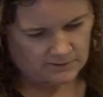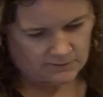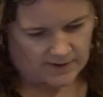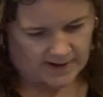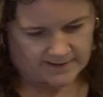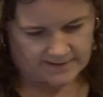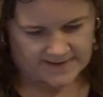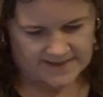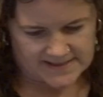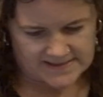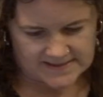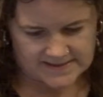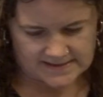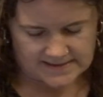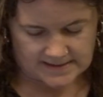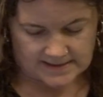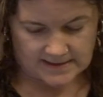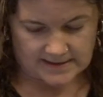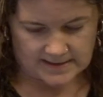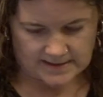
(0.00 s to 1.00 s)
right?
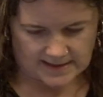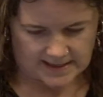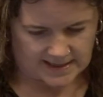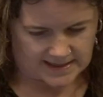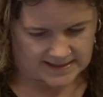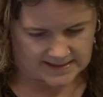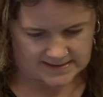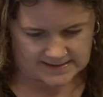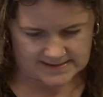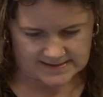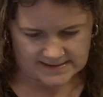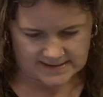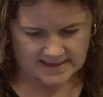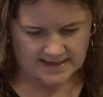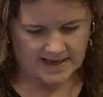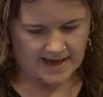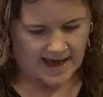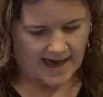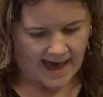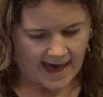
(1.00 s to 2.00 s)
This is
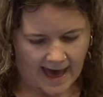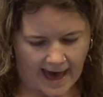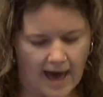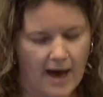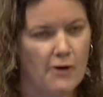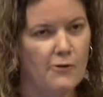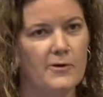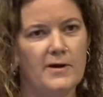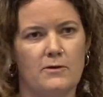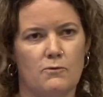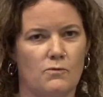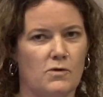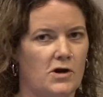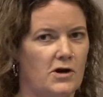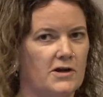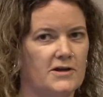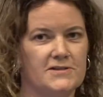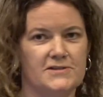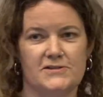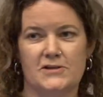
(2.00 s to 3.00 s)
how it
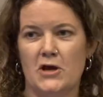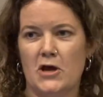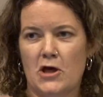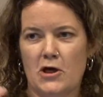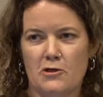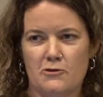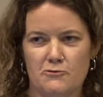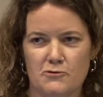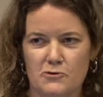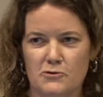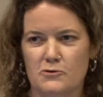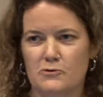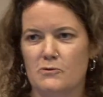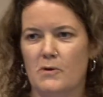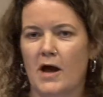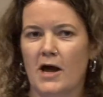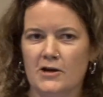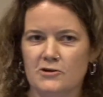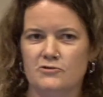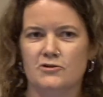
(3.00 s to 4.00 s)
works, through
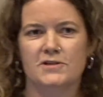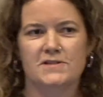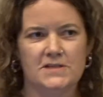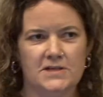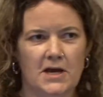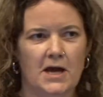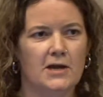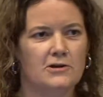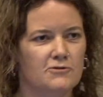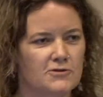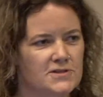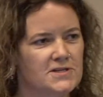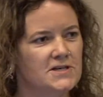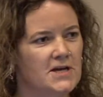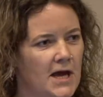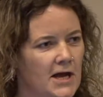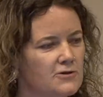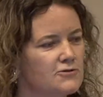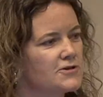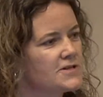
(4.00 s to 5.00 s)
hundreds and hundreds
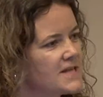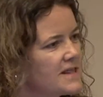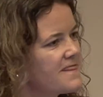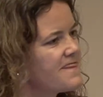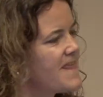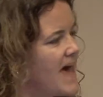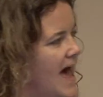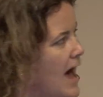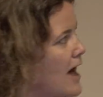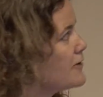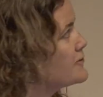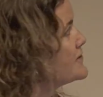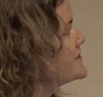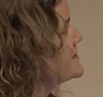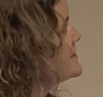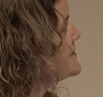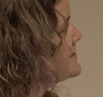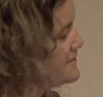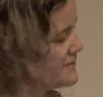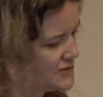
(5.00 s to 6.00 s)
and hundreds and
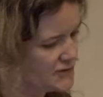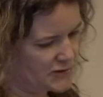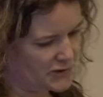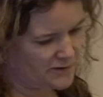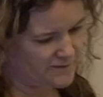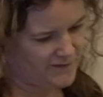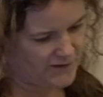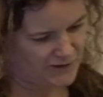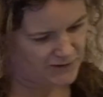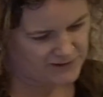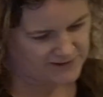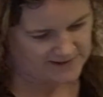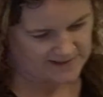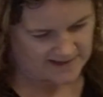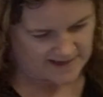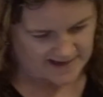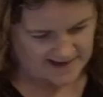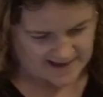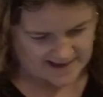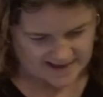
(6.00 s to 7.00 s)
thousands of servers.
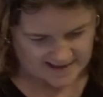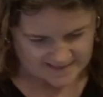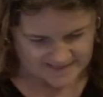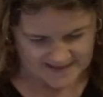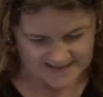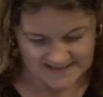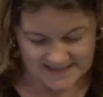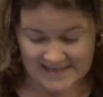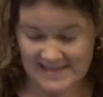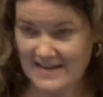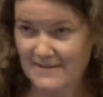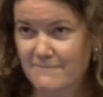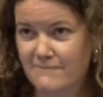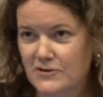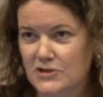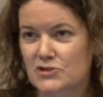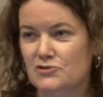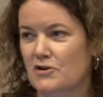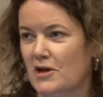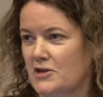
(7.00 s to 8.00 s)
This
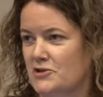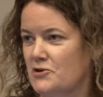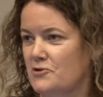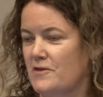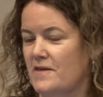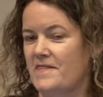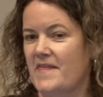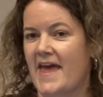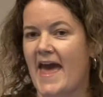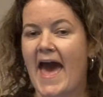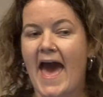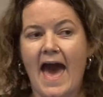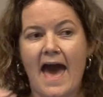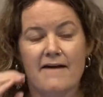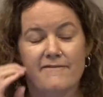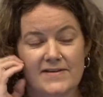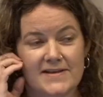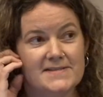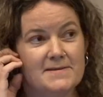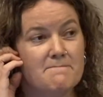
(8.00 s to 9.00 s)
infrastructure that they
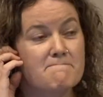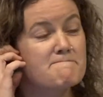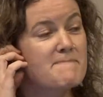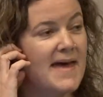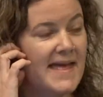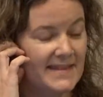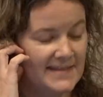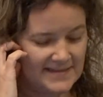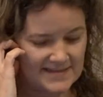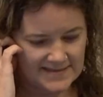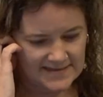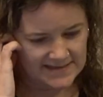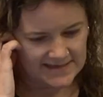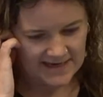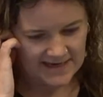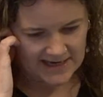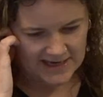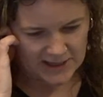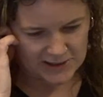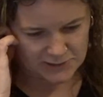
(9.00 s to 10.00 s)
have is immense.
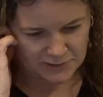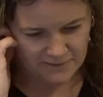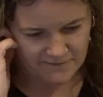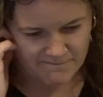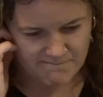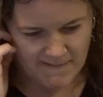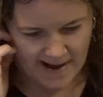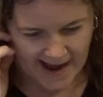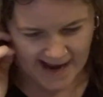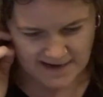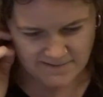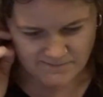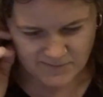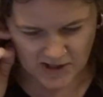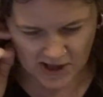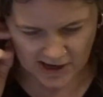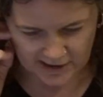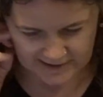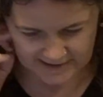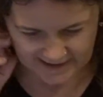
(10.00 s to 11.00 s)
It's sort of
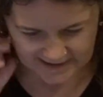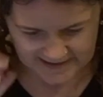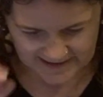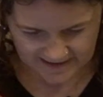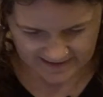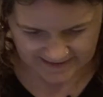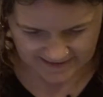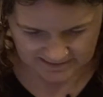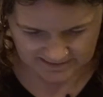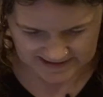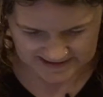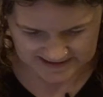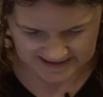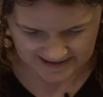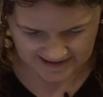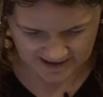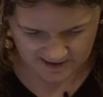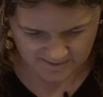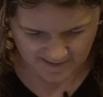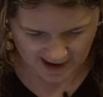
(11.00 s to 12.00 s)
mind-boggling to
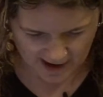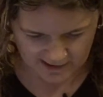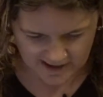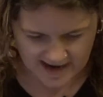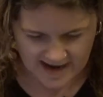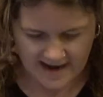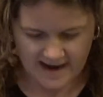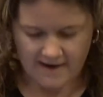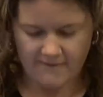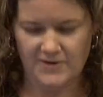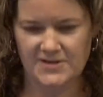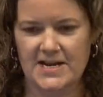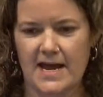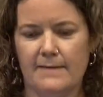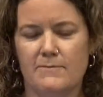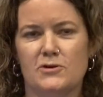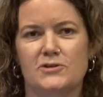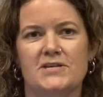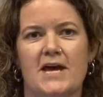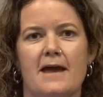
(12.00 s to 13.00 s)
think about. Every
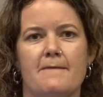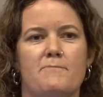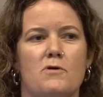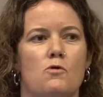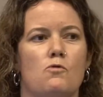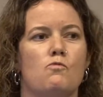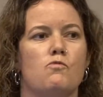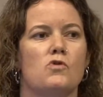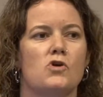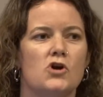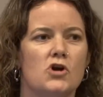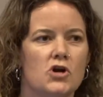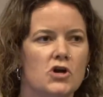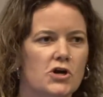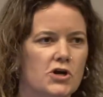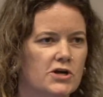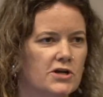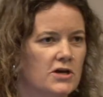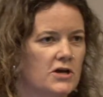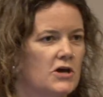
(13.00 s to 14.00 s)
time you type a
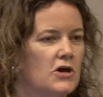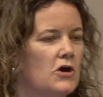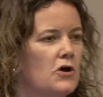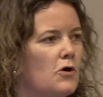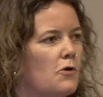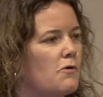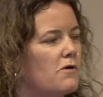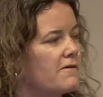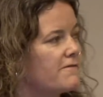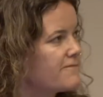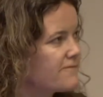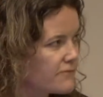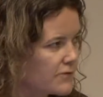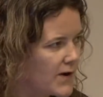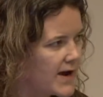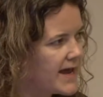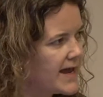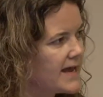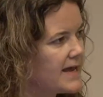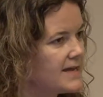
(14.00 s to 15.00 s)
word or a
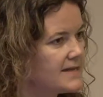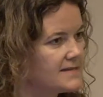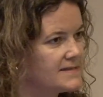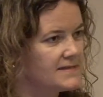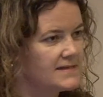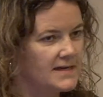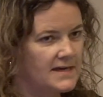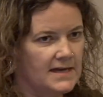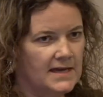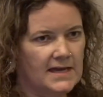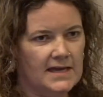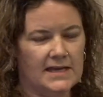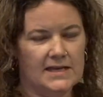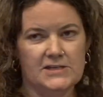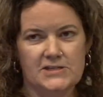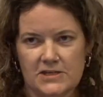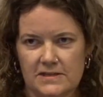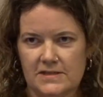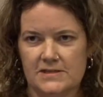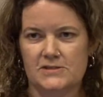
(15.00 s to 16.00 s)
phrase
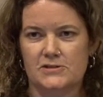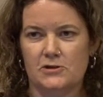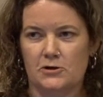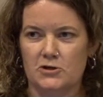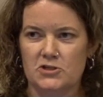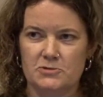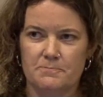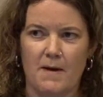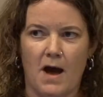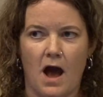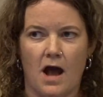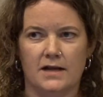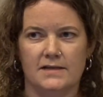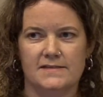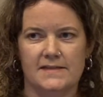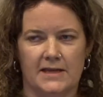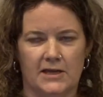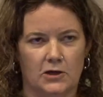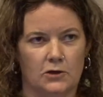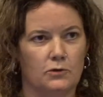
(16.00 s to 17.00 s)
into the search
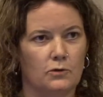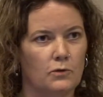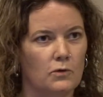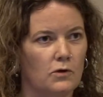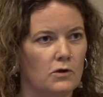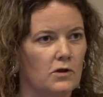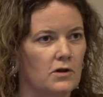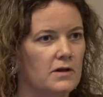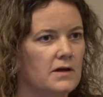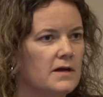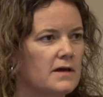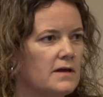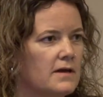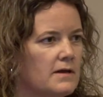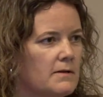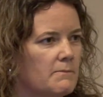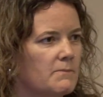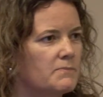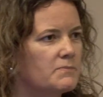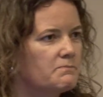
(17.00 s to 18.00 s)
box in Google,
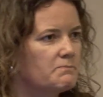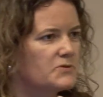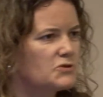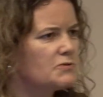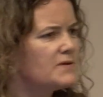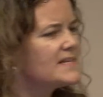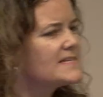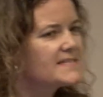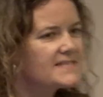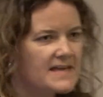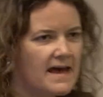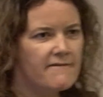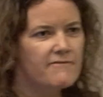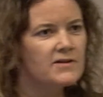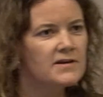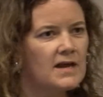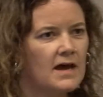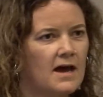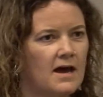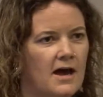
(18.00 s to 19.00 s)
between
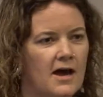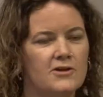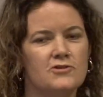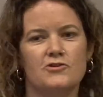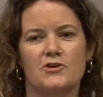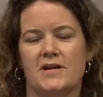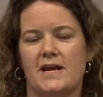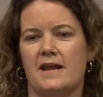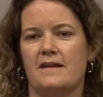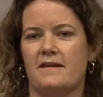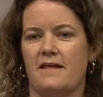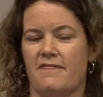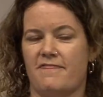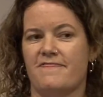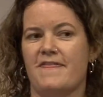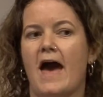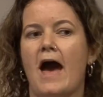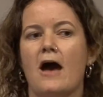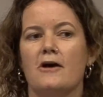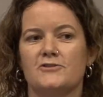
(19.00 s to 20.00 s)
700 and
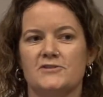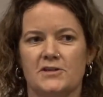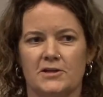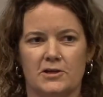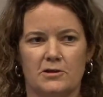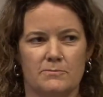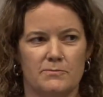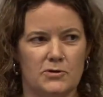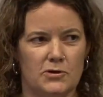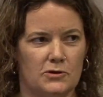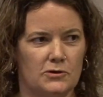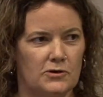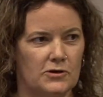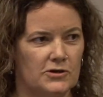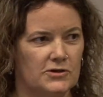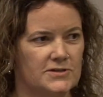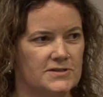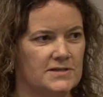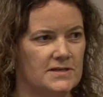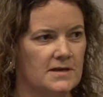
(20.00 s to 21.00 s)
1,000
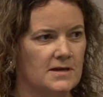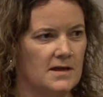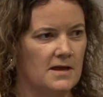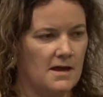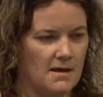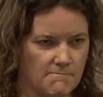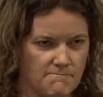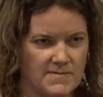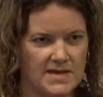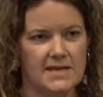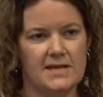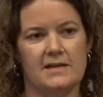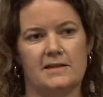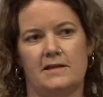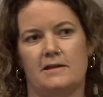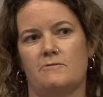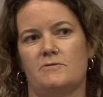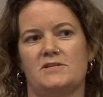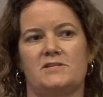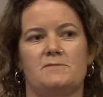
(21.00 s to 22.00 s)
computers
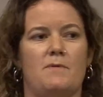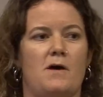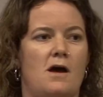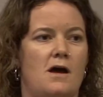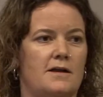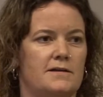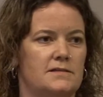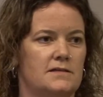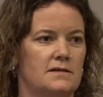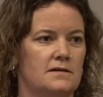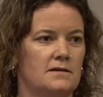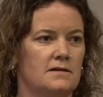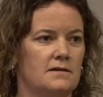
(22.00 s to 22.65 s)
immediately respond.